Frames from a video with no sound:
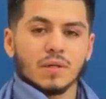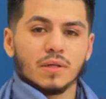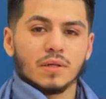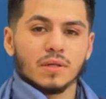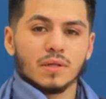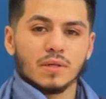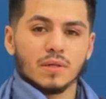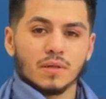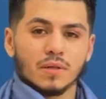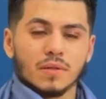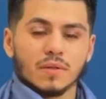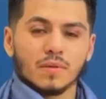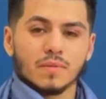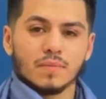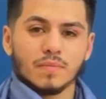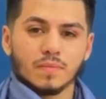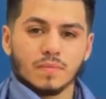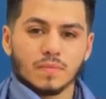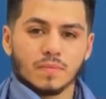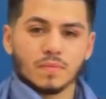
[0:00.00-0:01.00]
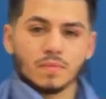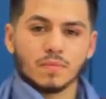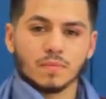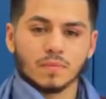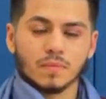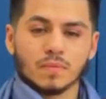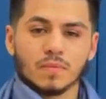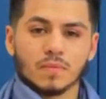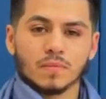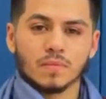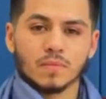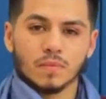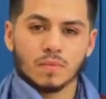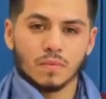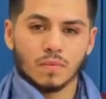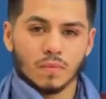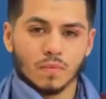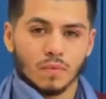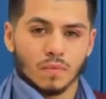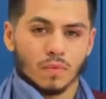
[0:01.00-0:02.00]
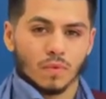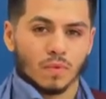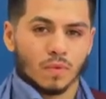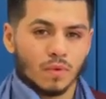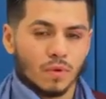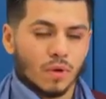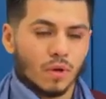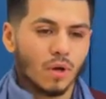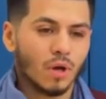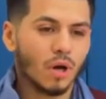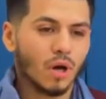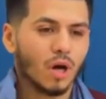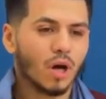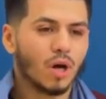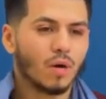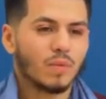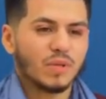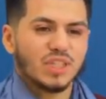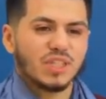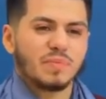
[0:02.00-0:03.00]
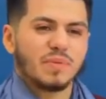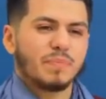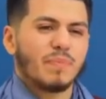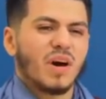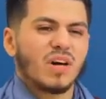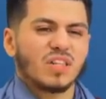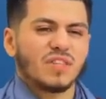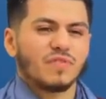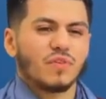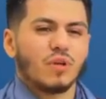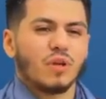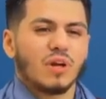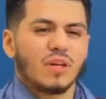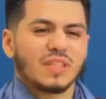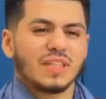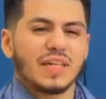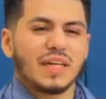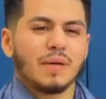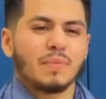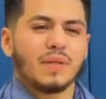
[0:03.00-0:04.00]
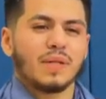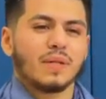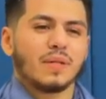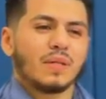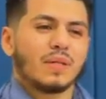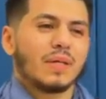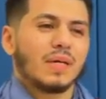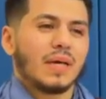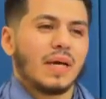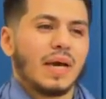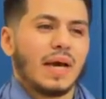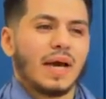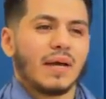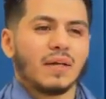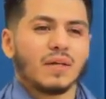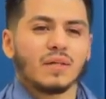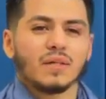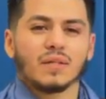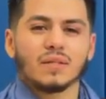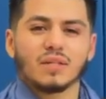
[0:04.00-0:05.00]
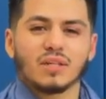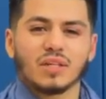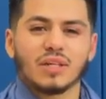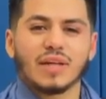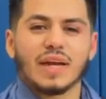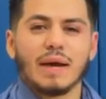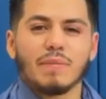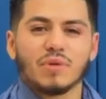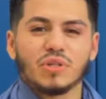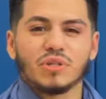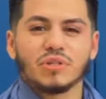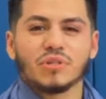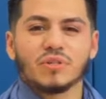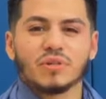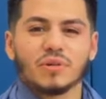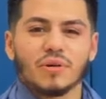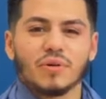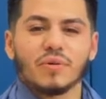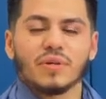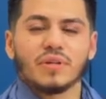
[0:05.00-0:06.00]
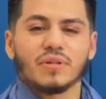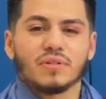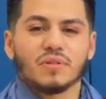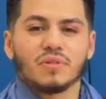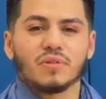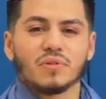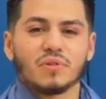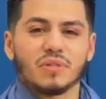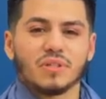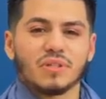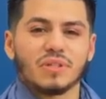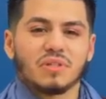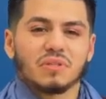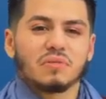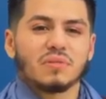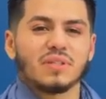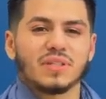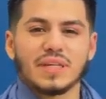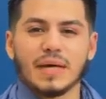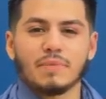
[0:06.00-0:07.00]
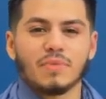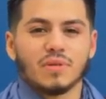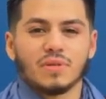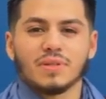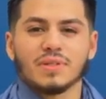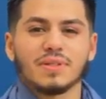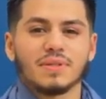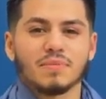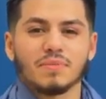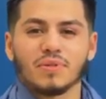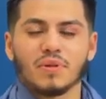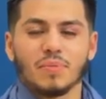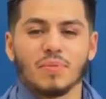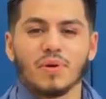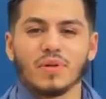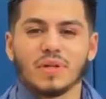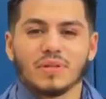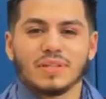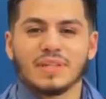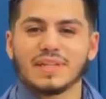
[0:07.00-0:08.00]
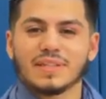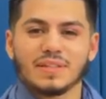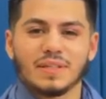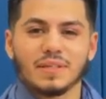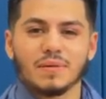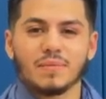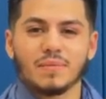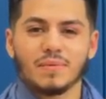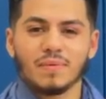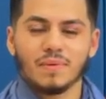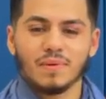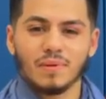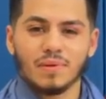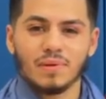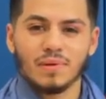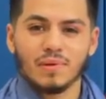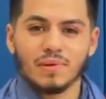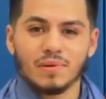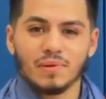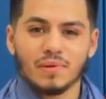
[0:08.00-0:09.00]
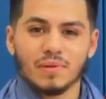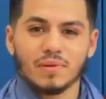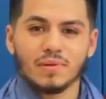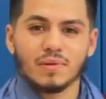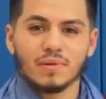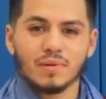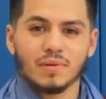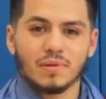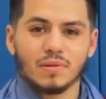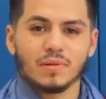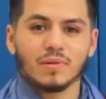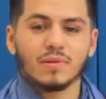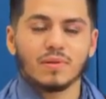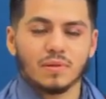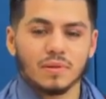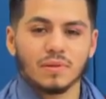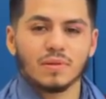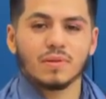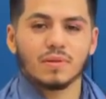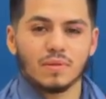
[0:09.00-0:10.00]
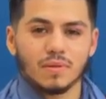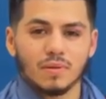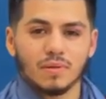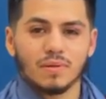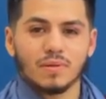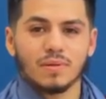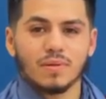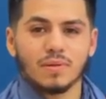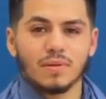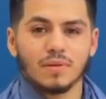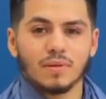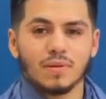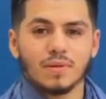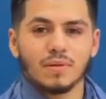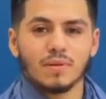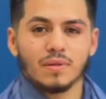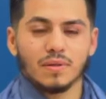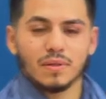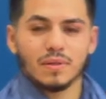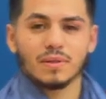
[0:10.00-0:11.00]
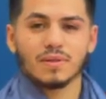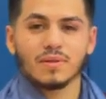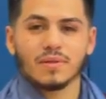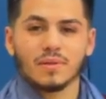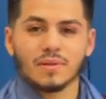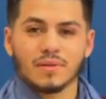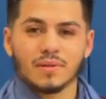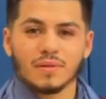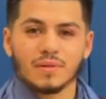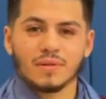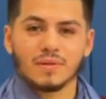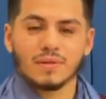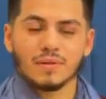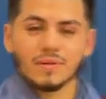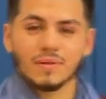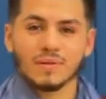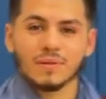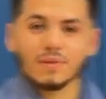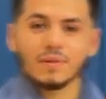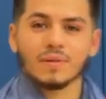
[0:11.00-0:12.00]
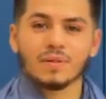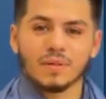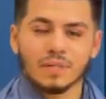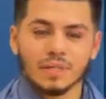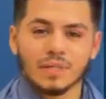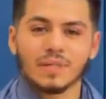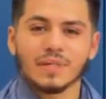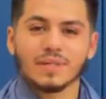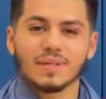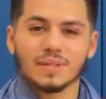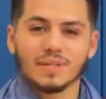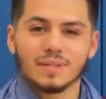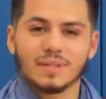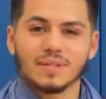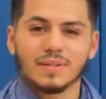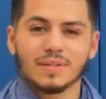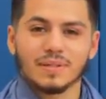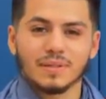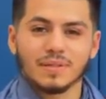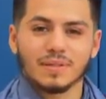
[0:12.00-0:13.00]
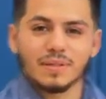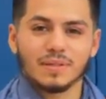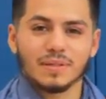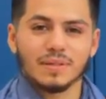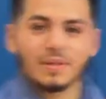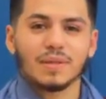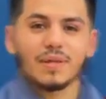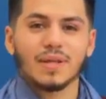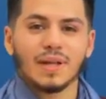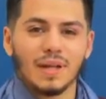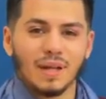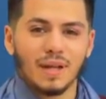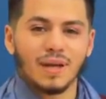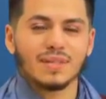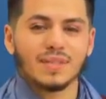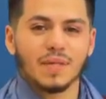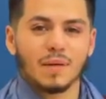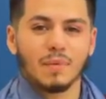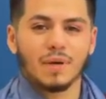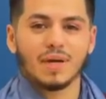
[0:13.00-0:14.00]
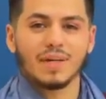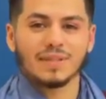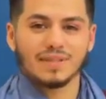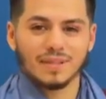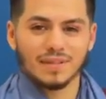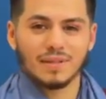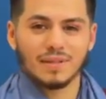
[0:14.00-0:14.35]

Um, I, I want to do it professionally now just been boxing for a long time and had a good amateur career, so it was time to turn pro. That was the next step. You had a really deep amateur career. You go through your BoxRec. You look. You fought everyone yeah. uh, in, in, the amateurs. A lot of top guys.